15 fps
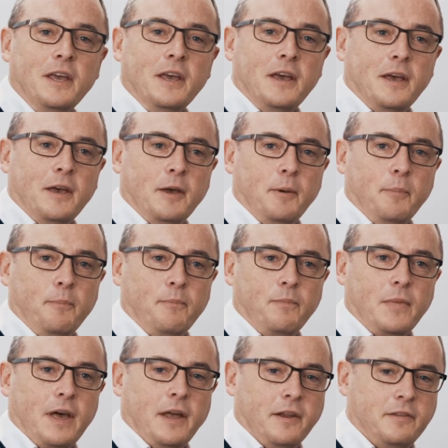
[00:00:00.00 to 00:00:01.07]
And
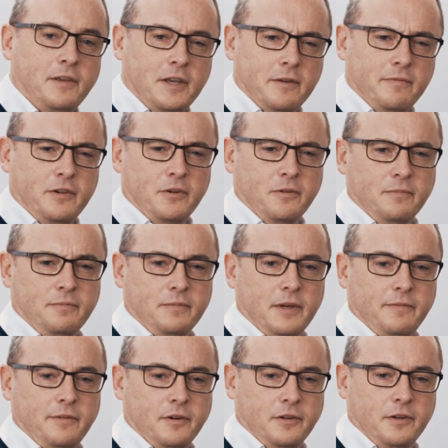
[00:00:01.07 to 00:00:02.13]
I think if you're
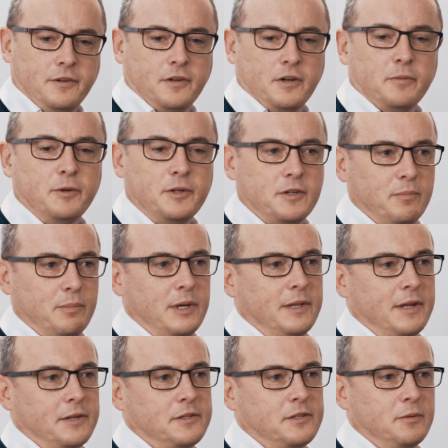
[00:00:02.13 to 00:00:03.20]
determined to be
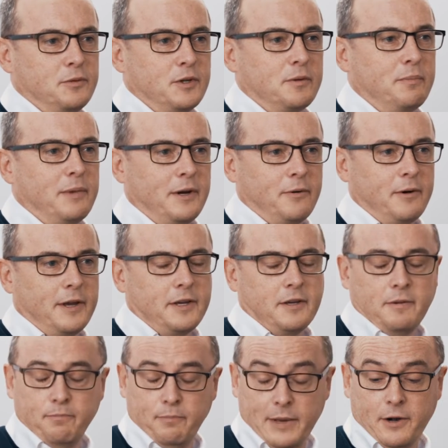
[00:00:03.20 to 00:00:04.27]
that subject
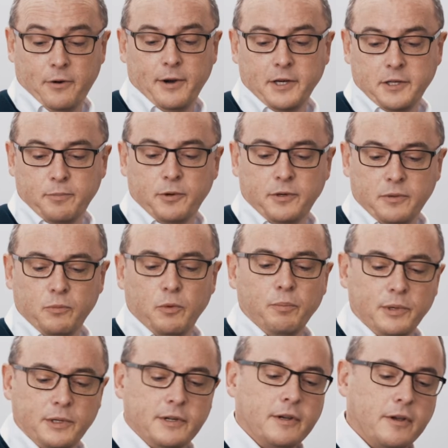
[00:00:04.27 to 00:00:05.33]
matter expert in one
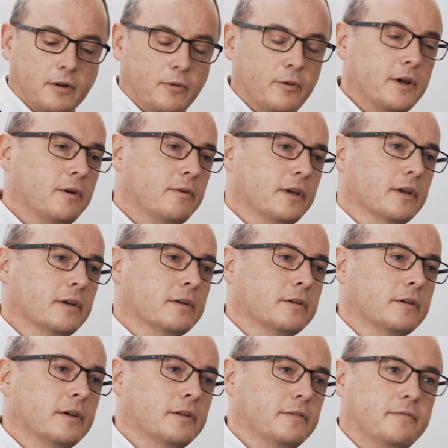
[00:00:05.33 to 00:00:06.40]
particular area,
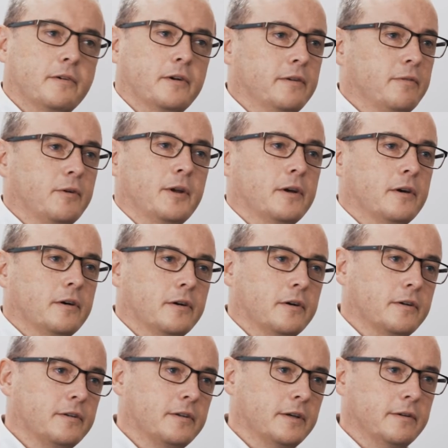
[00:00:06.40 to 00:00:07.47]
it's very, very
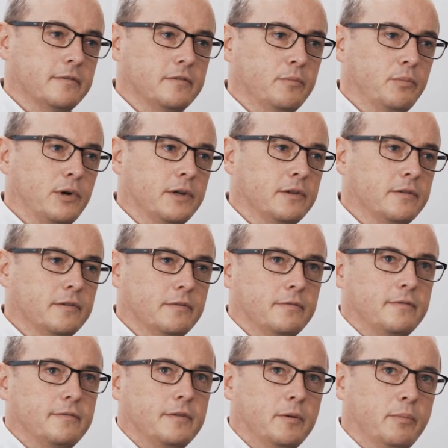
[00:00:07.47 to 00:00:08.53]
hard to have the breadth
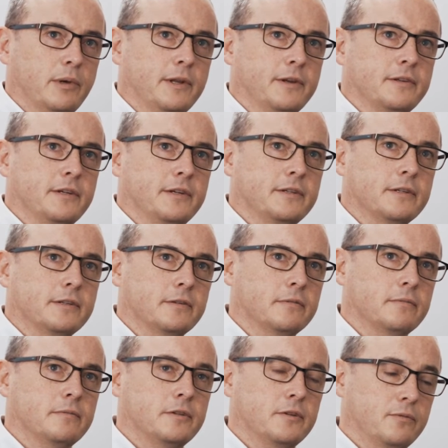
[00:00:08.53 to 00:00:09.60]
of ability to
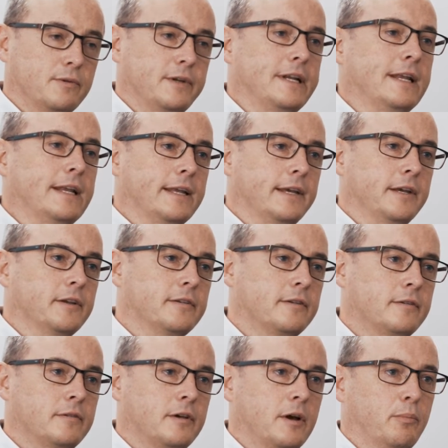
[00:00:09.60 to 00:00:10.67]
really lead
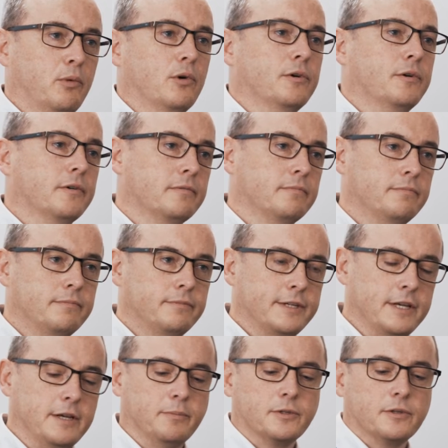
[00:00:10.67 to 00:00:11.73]
a broader
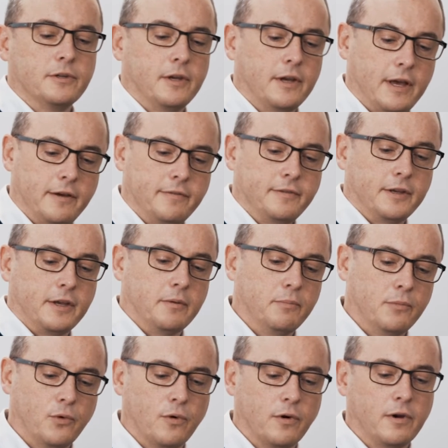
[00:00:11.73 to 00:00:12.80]
team. So you have to get
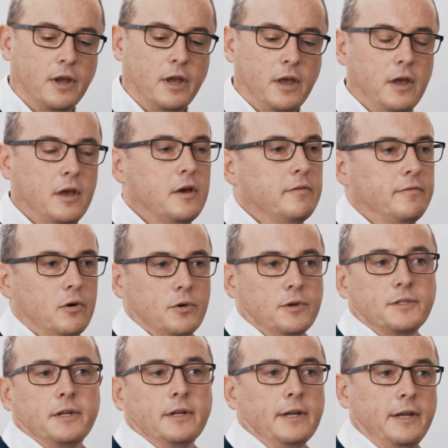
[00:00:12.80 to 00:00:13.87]
more
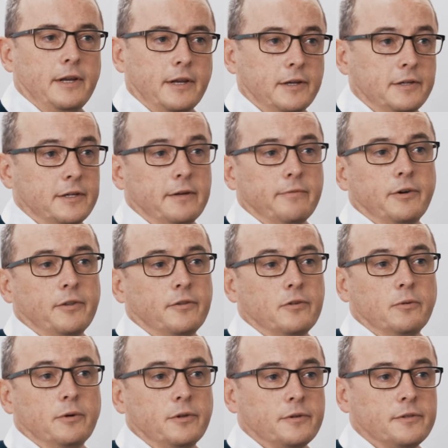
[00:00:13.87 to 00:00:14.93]
focused on leading and delivering
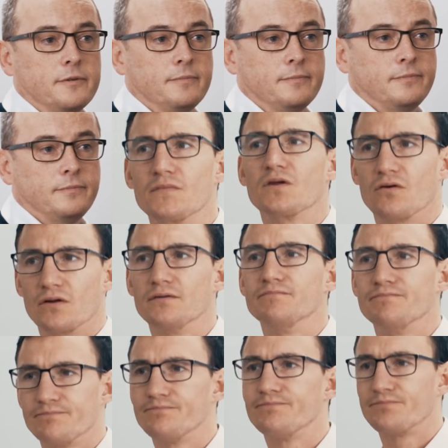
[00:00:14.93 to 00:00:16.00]
through others. Got it.
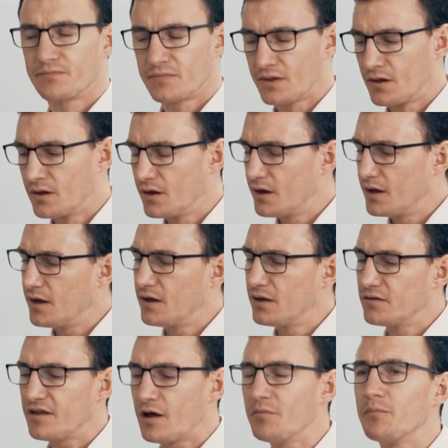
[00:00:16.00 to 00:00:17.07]
So,
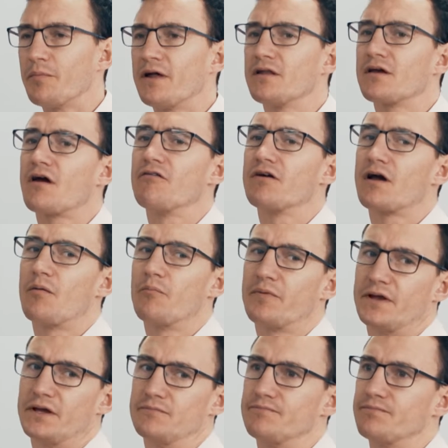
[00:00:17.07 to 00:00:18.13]
tell me about the current
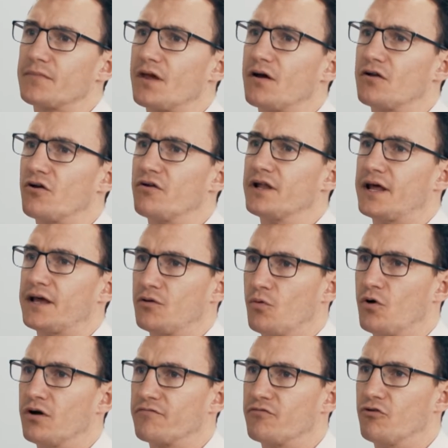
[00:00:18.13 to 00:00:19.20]
company, Ardonagh, that you
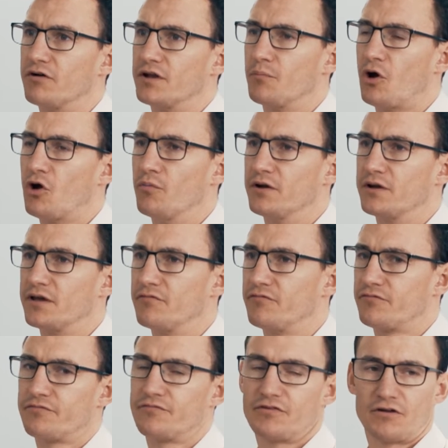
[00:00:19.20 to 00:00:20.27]
work for at the moment. Give
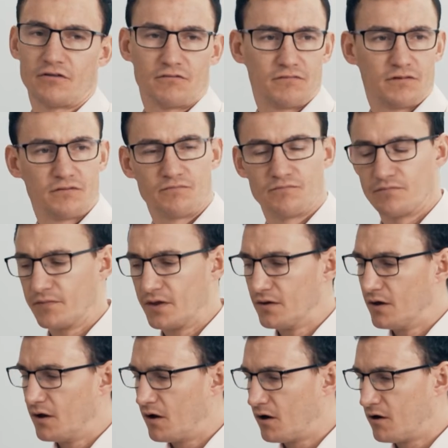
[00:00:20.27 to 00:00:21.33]
for
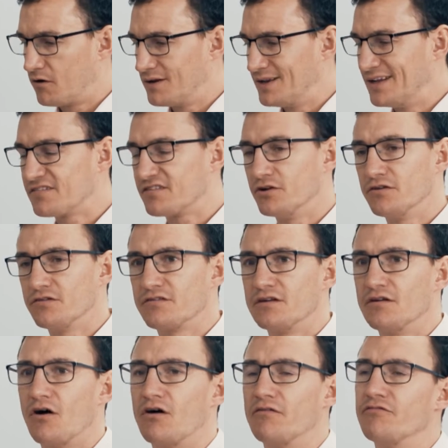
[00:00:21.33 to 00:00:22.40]
our listeners
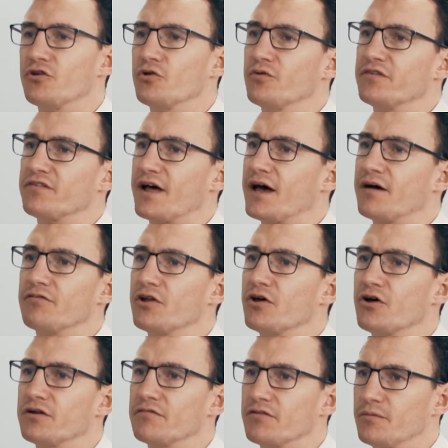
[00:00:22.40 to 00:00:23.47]
and our viewers that haven't
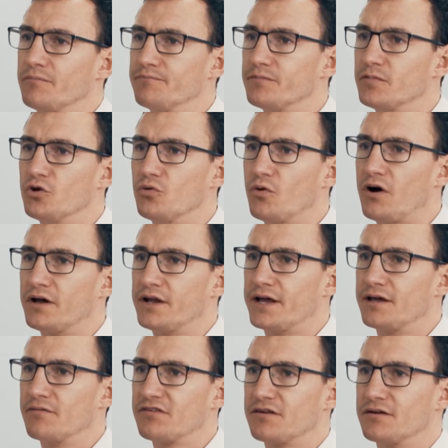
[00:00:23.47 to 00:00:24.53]
heard of them, who are they?
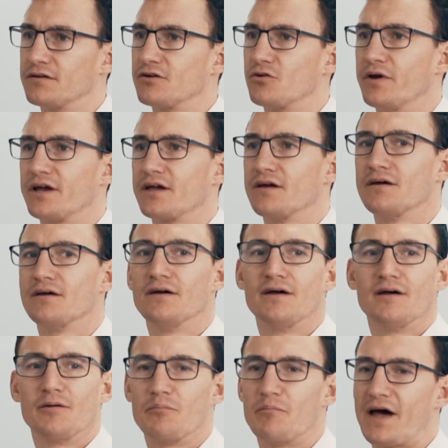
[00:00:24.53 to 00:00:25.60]
Give us a quick
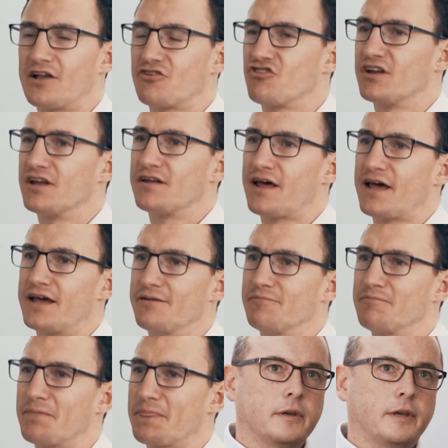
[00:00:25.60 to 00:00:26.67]
match of the day.
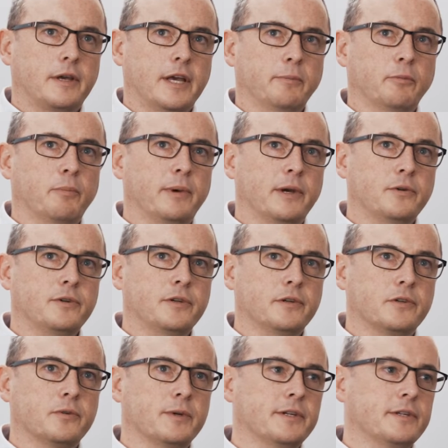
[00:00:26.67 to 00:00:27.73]
Came about in
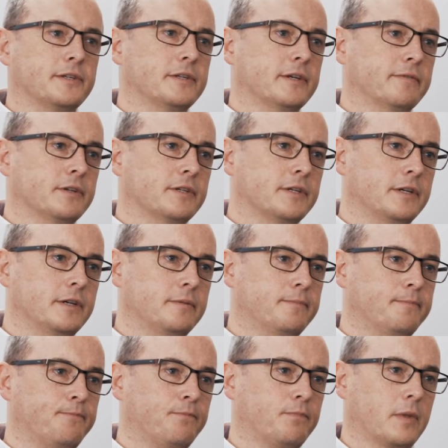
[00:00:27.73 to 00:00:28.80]
2017,
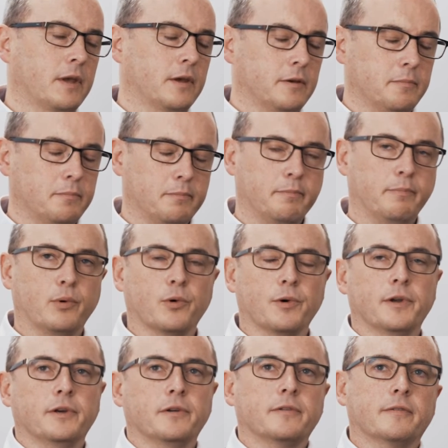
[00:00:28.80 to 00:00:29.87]
born
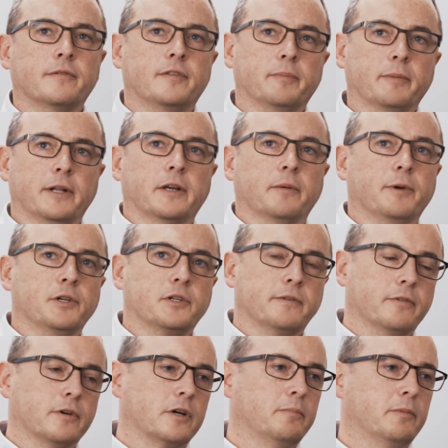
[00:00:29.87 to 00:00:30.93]
out of the amalgamation
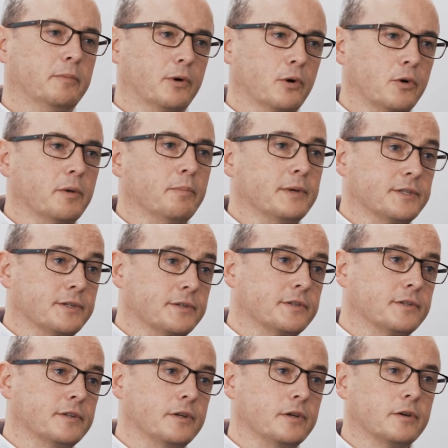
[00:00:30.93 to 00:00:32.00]
of a couple of broken
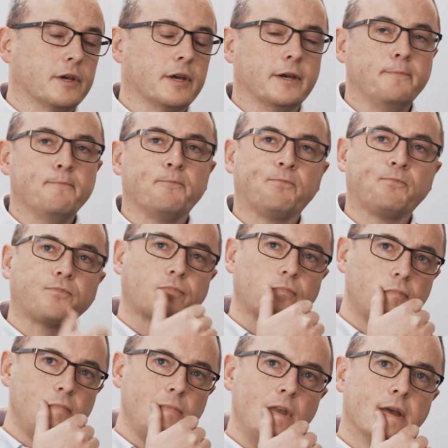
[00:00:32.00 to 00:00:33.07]
businesses in the UK,
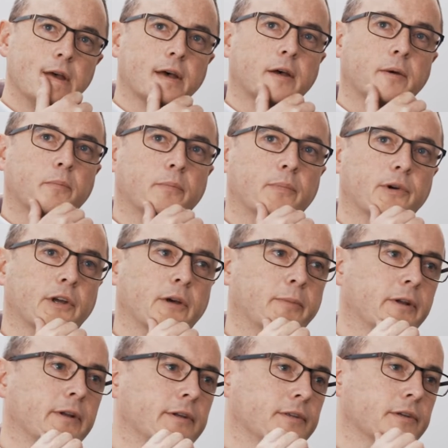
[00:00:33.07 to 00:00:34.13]

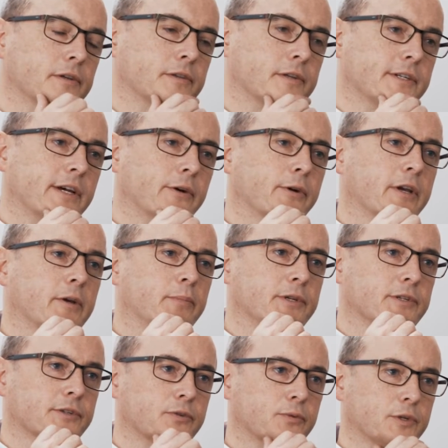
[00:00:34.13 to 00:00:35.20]
predominantly the Towergate
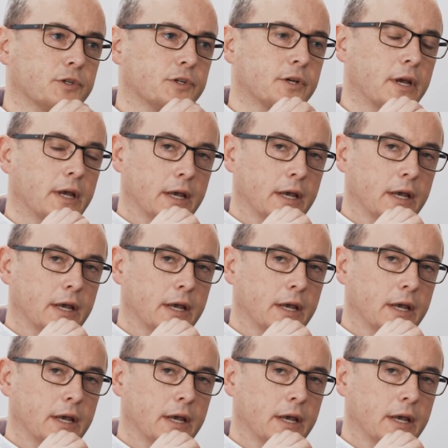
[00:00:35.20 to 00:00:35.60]
business, which